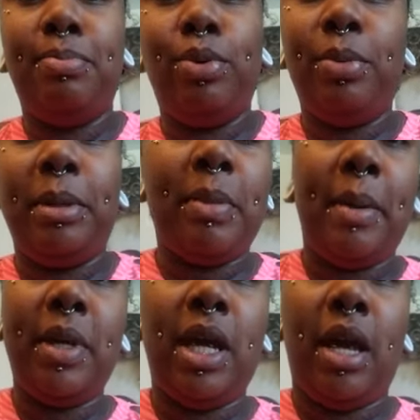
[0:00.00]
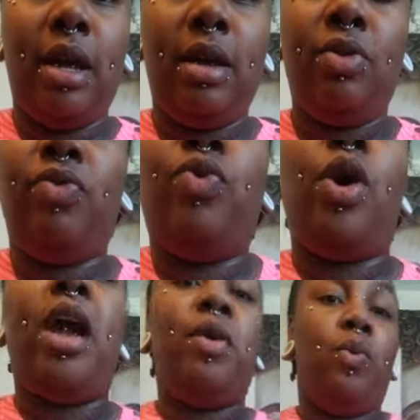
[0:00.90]
booty mommy game
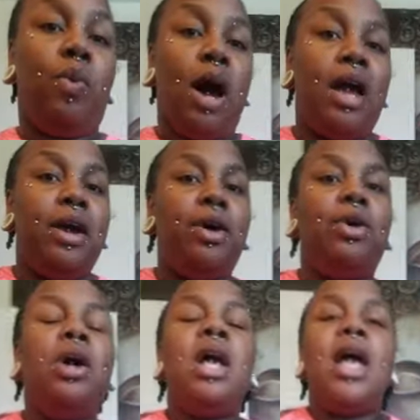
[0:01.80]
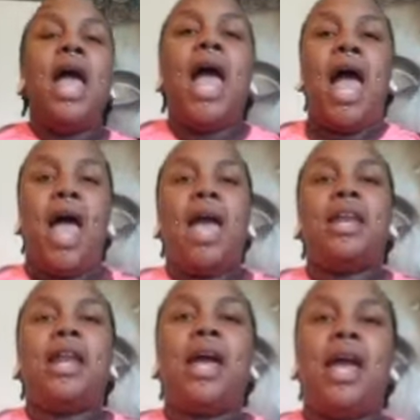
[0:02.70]
for a while.
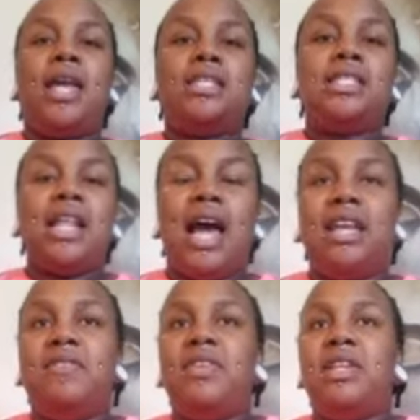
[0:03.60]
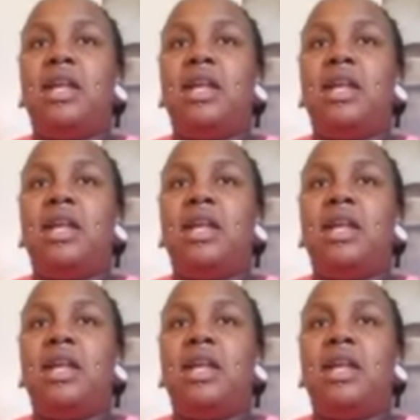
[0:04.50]
And it's not even